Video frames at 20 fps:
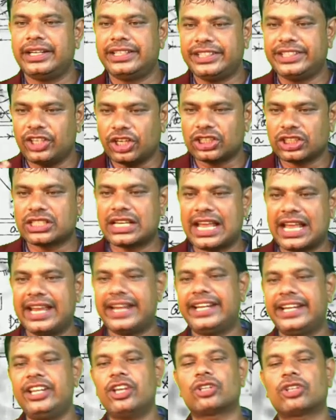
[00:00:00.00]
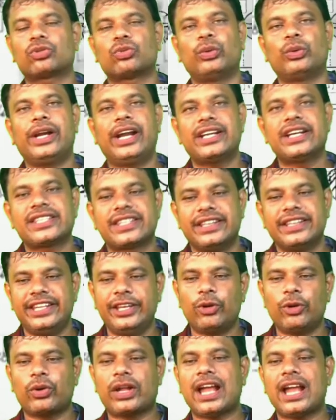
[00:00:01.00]
just like, dear students,
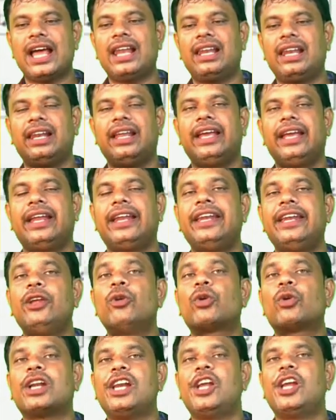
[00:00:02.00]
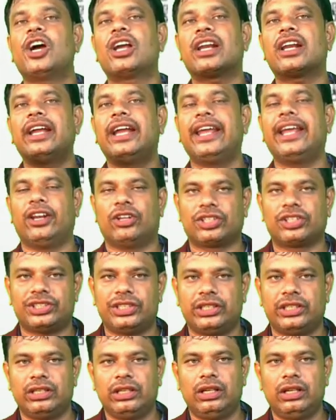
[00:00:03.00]
nuclear energy.
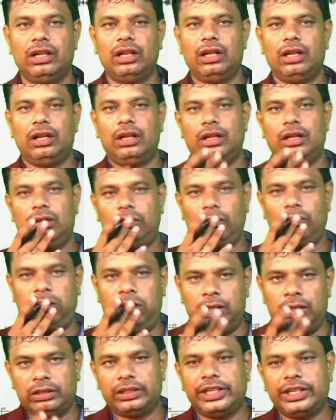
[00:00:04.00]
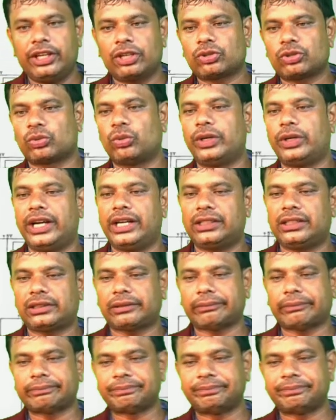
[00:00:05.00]
Dear students,